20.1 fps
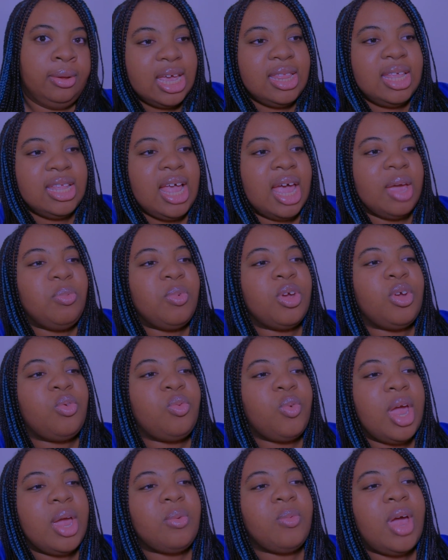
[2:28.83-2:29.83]
And then I
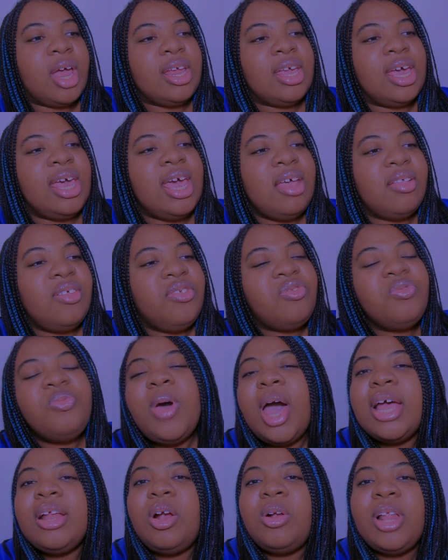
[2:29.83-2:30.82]
regret writing ahead. This is
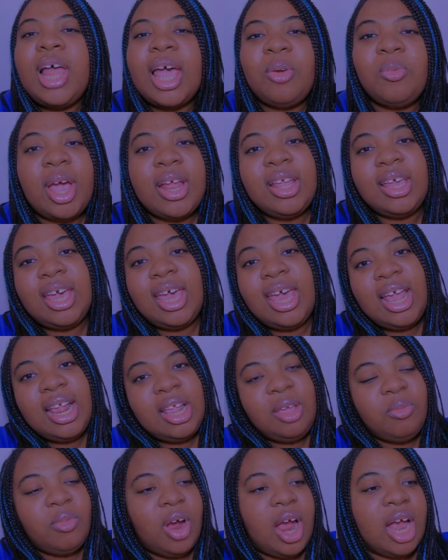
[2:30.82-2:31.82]
why I don't like writing ahead
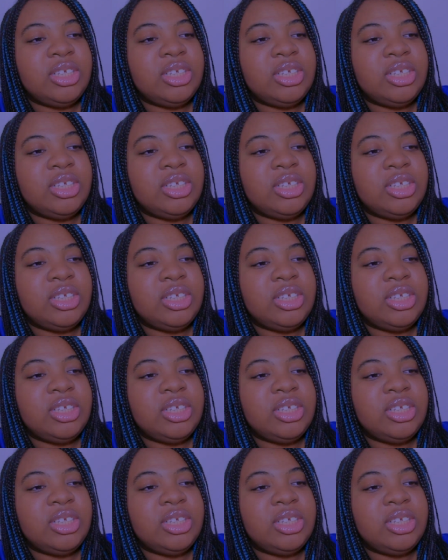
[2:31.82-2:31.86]
anymore.